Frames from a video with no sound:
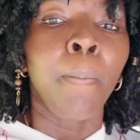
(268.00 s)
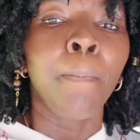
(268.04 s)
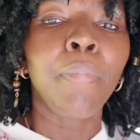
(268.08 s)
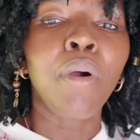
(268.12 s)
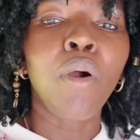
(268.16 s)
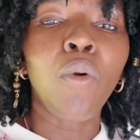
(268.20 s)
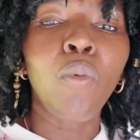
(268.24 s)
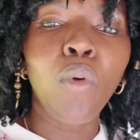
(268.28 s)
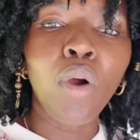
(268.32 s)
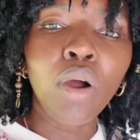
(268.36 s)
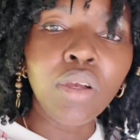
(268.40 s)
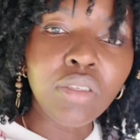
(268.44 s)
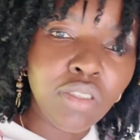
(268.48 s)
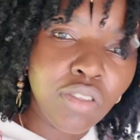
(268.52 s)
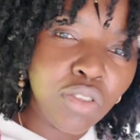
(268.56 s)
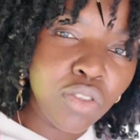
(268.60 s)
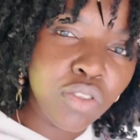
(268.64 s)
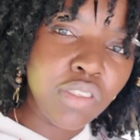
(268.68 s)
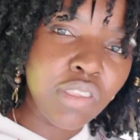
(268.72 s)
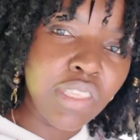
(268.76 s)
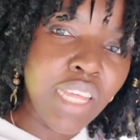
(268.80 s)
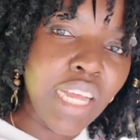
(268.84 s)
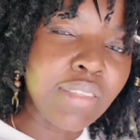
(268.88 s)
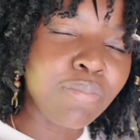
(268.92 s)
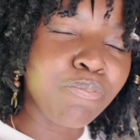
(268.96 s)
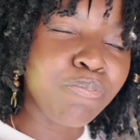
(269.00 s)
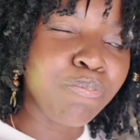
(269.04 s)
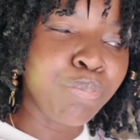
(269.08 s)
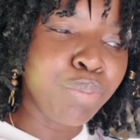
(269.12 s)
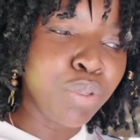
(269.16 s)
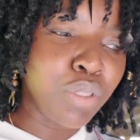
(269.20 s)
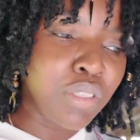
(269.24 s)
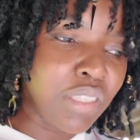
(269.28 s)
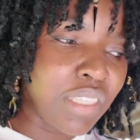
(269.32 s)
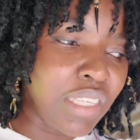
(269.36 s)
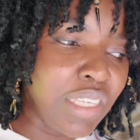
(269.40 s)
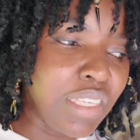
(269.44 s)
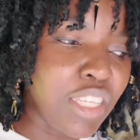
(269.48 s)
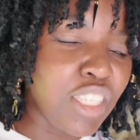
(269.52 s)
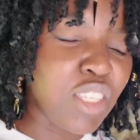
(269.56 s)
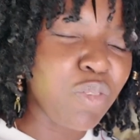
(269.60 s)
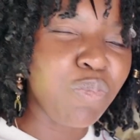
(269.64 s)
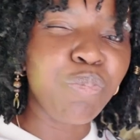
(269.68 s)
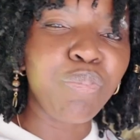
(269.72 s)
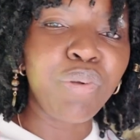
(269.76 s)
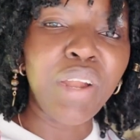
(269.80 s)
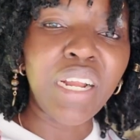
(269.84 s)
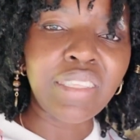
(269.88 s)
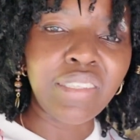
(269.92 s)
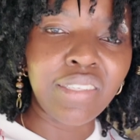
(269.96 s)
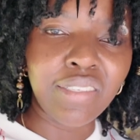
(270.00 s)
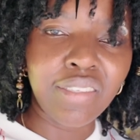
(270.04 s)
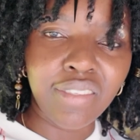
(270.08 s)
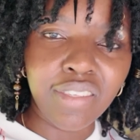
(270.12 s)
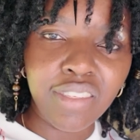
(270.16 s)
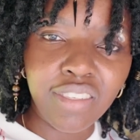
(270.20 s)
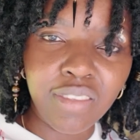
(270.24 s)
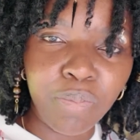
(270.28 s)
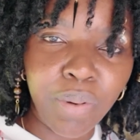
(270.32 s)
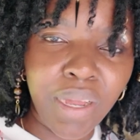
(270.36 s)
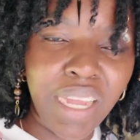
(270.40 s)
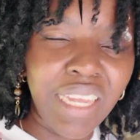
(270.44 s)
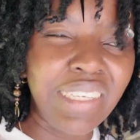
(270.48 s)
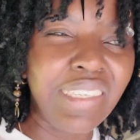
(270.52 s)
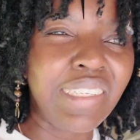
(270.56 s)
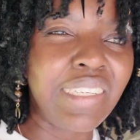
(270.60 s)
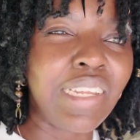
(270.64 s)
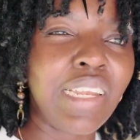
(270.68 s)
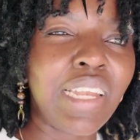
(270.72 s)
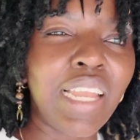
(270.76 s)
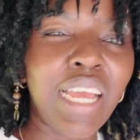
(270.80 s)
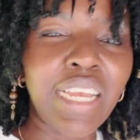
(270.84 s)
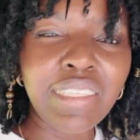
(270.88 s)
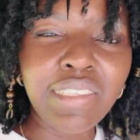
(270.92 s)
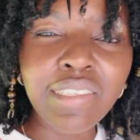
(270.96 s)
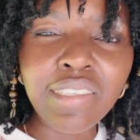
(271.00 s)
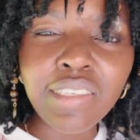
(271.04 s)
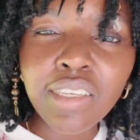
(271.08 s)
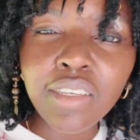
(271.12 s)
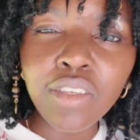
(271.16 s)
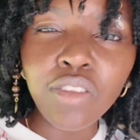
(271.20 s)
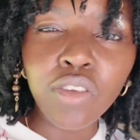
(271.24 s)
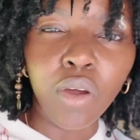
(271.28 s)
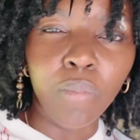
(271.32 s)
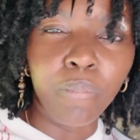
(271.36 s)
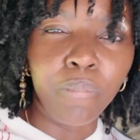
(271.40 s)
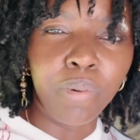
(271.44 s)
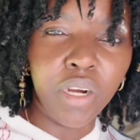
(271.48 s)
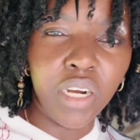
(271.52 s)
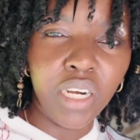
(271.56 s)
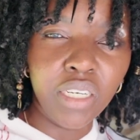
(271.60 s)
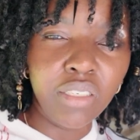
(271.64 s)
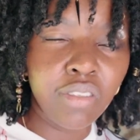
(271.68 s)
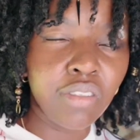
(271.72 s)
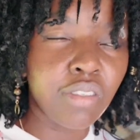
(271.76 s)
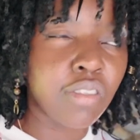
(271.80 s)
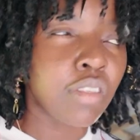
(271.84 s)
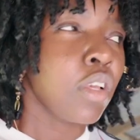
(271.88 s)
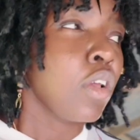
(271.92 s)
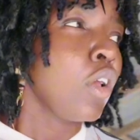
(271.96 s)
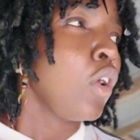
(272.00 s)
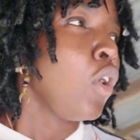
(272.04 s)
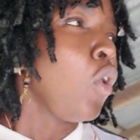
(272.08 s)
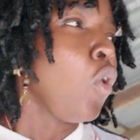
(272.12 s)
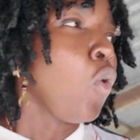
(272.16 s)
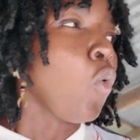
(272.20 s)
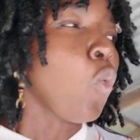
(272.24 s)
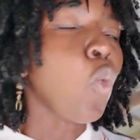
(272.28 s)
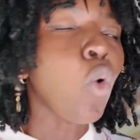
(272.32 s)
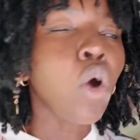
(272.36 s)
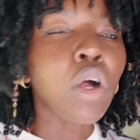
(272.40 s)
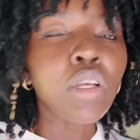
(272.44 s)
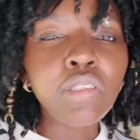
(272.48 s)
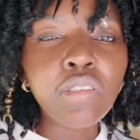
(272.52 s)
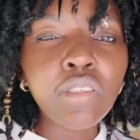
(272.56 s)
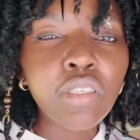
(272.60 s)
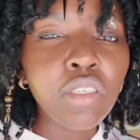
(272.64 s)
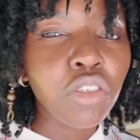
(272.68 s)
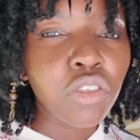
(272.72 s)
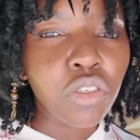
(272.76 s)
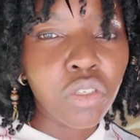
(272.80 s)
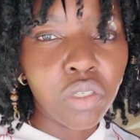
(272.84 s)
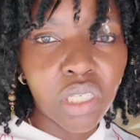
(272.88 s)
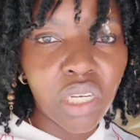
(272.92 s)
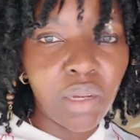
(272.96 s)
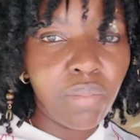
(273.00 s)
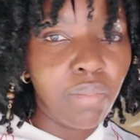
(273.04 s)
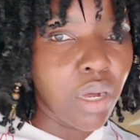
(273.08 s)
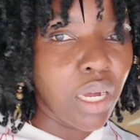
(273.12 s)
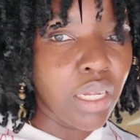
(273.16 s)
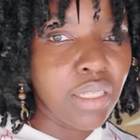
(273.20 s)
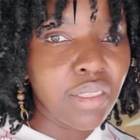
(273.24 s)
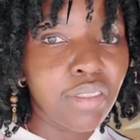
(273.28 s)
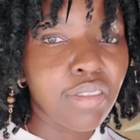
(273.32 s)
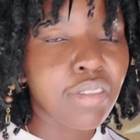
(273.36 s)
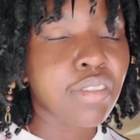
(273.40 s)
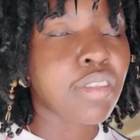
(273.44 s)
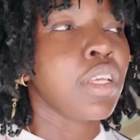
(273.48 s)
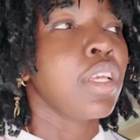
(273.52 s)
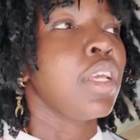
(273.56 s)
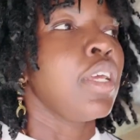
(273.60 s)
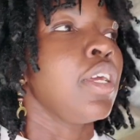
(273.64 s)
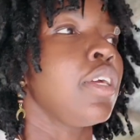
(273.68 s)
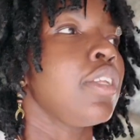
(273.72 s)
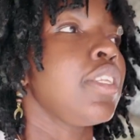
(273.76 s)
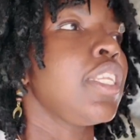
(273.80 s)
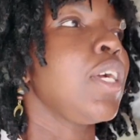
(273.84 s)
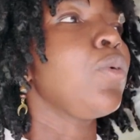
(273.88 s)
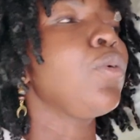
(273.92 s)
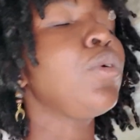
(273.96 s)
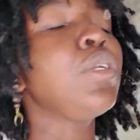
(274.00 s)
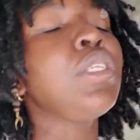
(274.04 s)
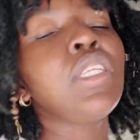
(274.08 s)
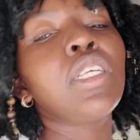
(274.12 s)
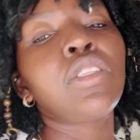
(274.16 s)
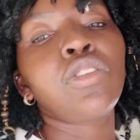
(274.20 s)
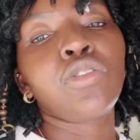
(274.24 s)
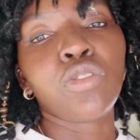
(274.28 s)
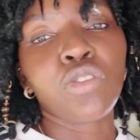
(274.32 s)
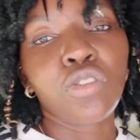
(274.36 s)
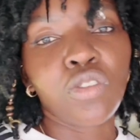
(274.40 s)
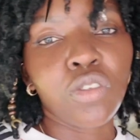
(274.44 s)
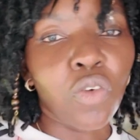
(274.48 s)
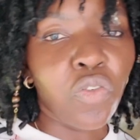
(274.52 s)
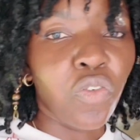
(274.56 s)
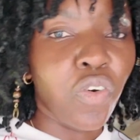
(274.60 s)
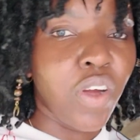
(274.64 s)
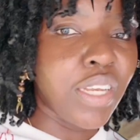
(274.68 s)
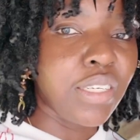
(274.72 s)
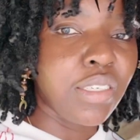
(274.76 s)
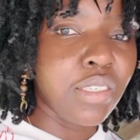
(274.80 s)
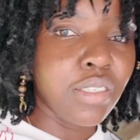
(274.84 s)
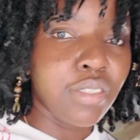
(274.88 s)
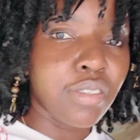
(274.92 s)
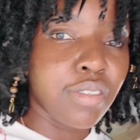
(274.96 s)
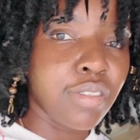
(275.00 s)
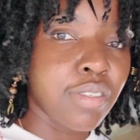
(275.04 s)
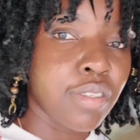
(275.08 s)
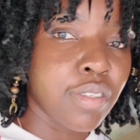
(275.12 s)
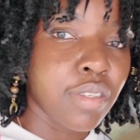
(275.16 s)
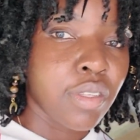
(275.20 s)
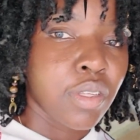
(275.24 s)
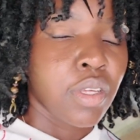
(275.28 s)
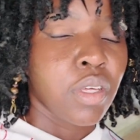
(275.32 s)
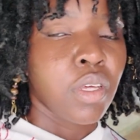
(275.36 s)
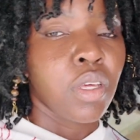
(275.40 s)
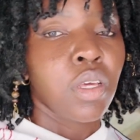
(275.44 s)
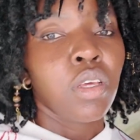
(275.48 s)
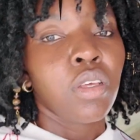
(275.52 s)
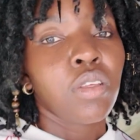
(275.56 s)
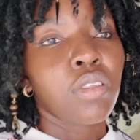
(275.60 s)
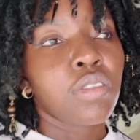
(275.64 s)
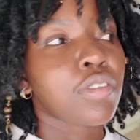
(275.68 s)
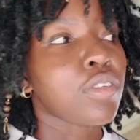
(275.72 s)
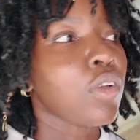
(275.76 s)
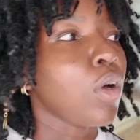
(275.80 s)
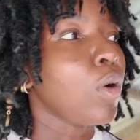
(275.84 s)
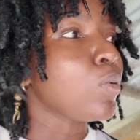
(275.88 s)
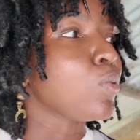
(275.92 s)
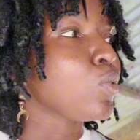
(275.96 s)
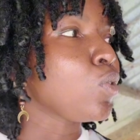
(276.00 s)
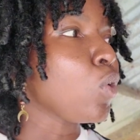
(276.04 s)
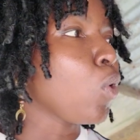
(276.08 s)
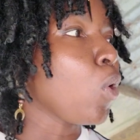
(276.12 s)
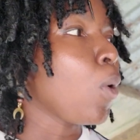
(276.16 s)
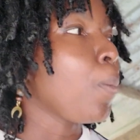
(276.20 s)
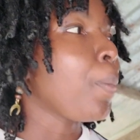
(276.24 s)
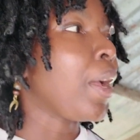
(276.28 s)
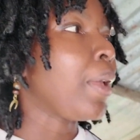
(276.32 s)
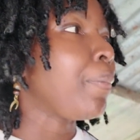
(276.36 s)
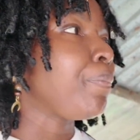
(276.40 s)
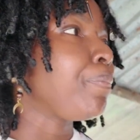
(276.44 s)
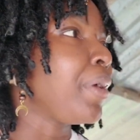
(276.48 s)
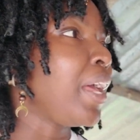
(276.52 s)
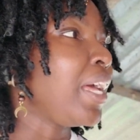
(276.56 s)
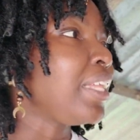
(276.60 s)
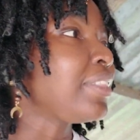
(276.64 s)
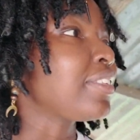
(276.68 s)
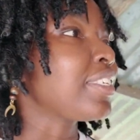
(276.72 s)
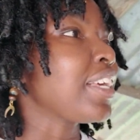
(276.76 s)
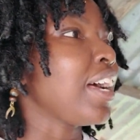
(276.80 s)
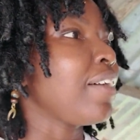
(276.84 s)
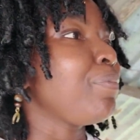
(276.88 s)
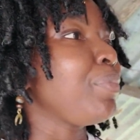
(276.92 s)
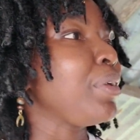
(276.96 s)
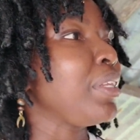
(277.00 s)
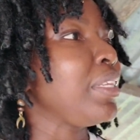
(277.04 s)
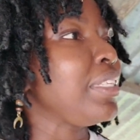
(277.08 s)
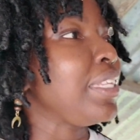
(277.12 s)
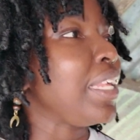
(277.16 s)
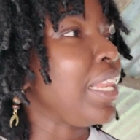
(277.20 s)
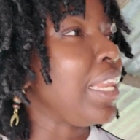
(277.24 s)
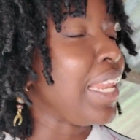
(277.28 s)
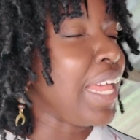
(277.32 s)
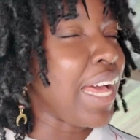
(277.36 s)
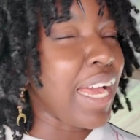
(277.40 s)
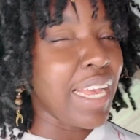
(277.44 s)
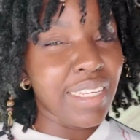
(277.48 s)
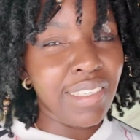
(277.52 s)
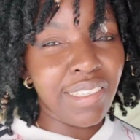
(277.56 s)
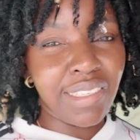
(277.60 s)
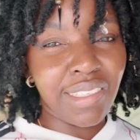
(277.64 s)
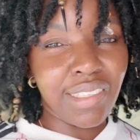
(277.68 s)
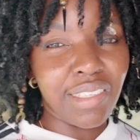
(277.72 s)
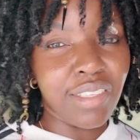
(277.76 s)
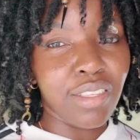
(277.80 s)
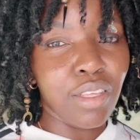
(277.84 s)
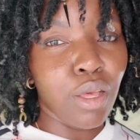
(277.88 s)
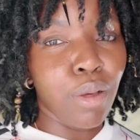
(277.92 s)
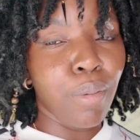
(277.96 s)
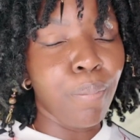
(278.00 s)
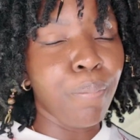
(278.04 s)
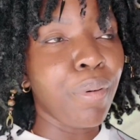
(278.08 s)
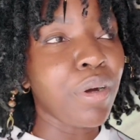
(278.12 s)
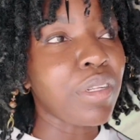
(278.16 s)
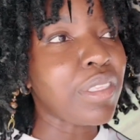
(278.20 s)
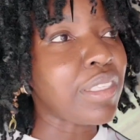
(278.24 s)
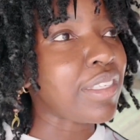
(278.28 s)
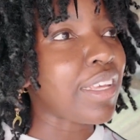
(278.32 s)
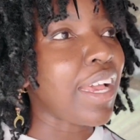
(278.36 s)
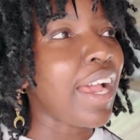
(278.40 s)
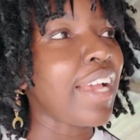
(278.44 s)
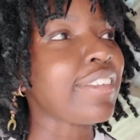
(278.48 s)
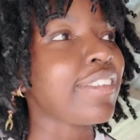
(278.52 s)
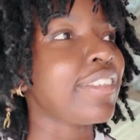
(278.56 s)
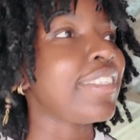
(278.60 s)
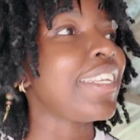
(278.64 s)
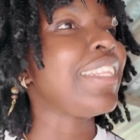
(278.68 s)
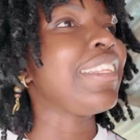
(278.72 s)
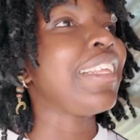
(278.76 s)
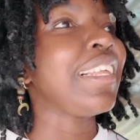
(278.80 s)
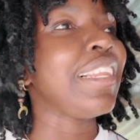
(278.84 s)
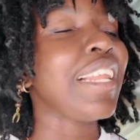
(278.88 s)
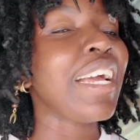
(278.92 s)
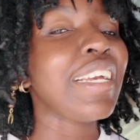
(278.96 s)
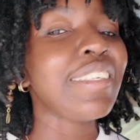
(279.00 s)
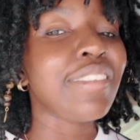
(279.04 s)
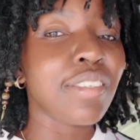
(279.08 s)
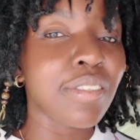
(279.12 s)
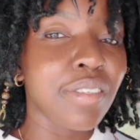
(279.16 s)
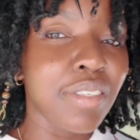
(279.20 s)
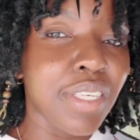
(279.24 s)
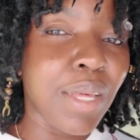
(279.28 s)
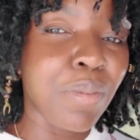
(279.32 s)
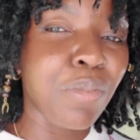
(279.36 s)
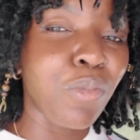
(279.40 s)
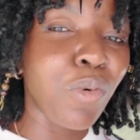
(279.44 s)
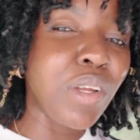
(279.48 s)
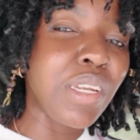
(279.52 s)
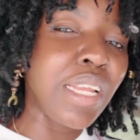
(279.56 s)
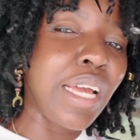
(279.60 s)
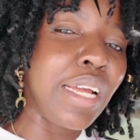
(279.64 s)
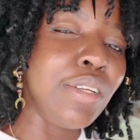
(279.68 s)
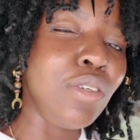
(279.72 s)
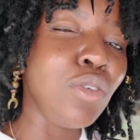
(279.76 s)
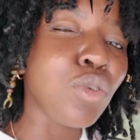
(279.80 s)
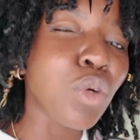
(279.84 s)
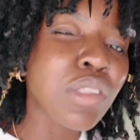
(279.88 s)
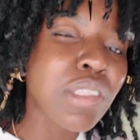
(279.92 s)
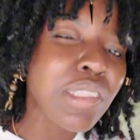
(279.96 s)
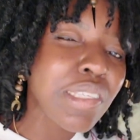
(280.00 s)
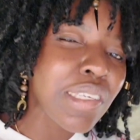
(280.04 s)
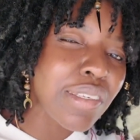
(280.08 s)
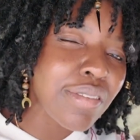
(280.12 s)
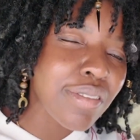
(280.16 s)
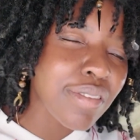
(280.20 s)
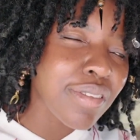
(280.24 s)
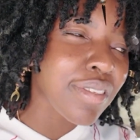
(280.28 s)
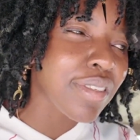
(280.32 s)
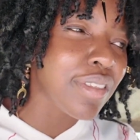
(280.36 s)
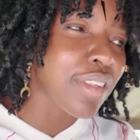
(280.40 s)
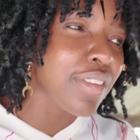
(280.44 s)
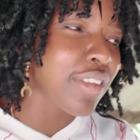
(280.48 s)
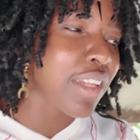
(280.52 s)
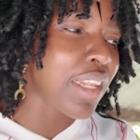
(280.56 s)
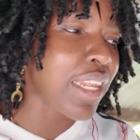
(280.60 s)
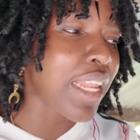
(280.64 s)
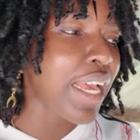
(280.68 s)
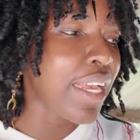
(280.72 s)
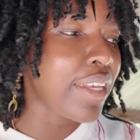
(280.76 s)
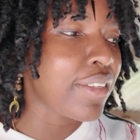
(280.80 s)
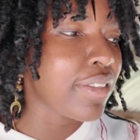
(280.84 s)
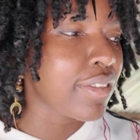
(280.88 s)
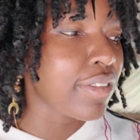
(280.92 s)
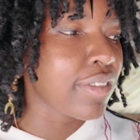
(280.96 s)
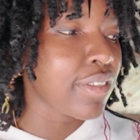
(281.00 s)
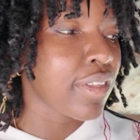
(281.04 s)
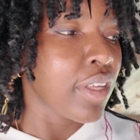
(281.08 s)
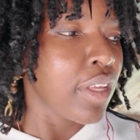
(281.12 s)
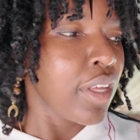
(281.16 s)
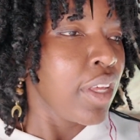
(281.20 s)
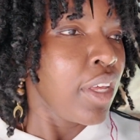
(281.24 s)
But once you start putting these practices by delicing your birds once in 3 months, they won't need to suffer this. So although my birds have been deliced, but I started delicing them when I noticed this lice.